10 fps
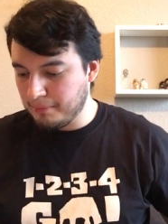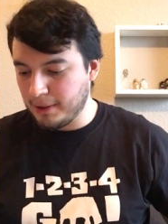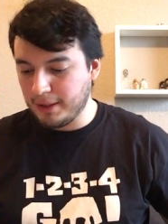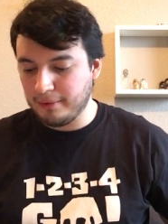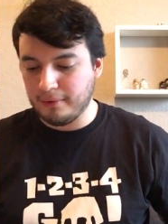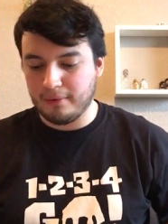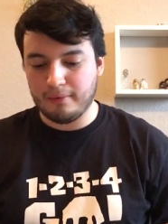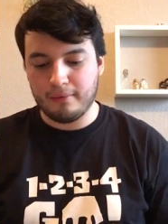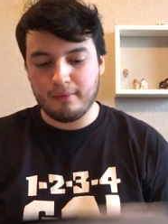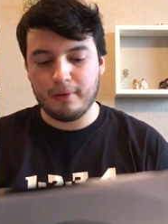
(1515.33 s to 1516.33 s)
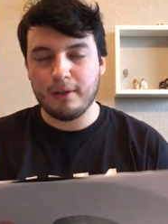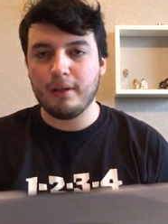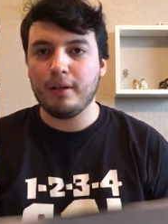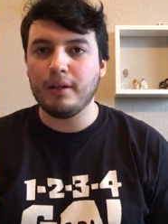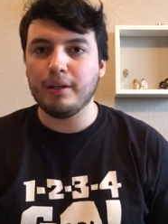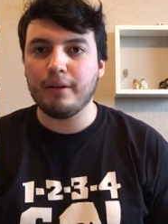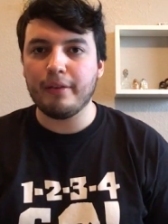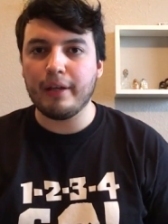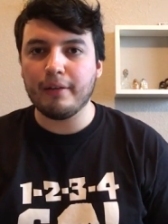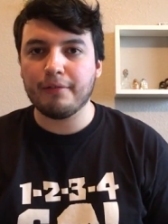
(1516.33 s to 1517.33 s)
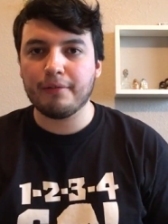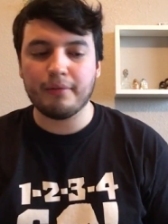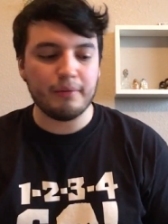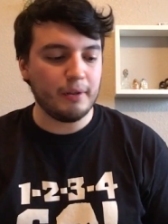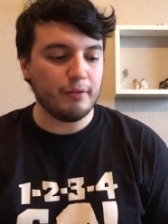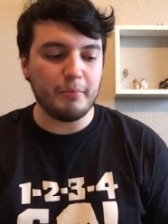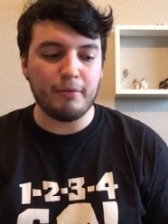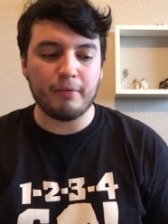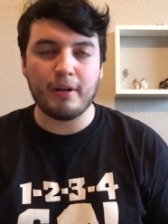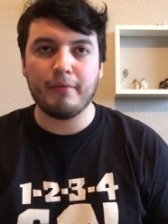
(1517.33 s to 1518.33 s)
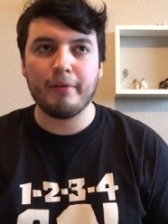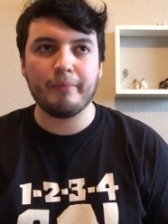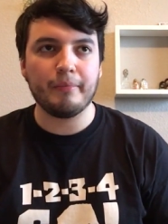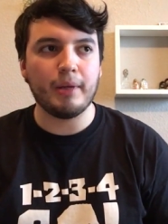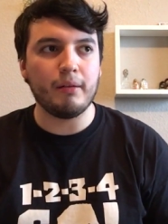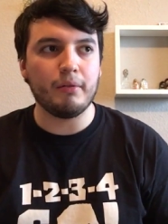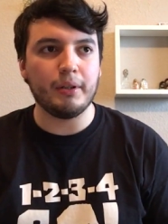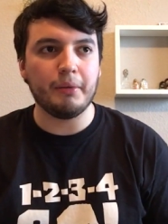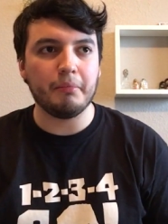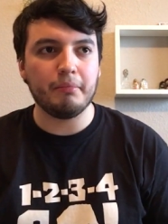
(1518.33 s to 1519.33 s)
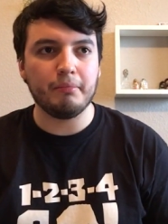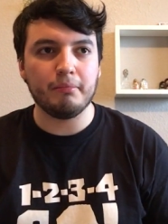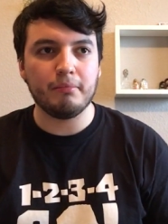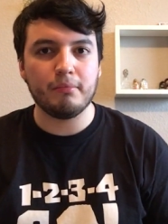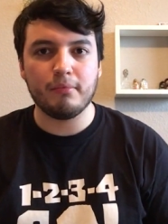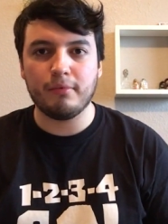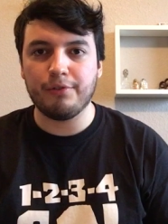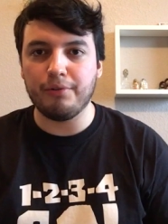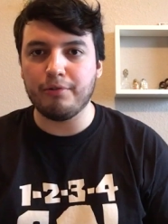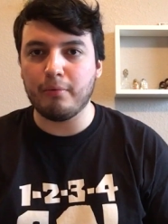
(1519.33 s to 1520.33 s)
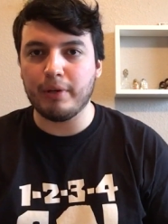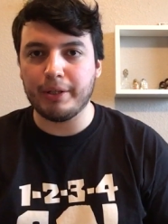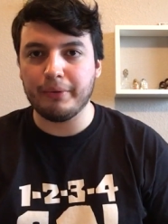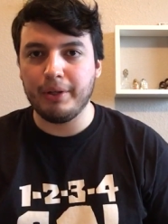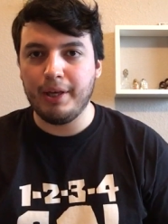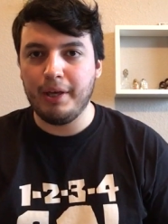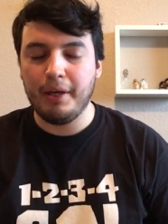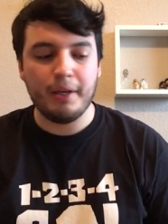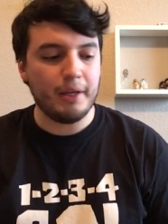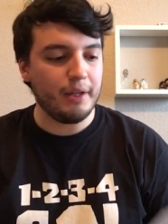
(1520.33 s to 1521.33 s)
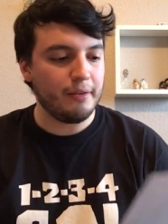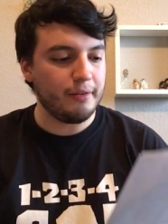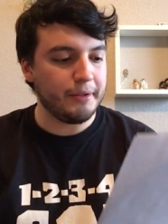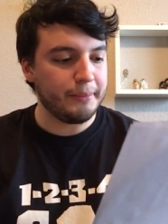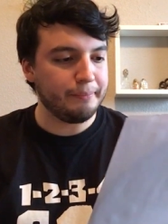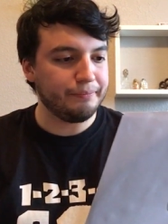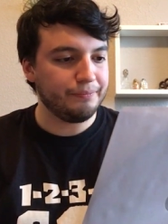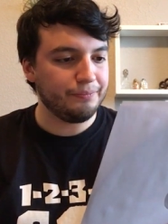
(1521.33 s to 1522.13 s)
But you know, I think it's it's a beautiful cover. It really suits it well, and um,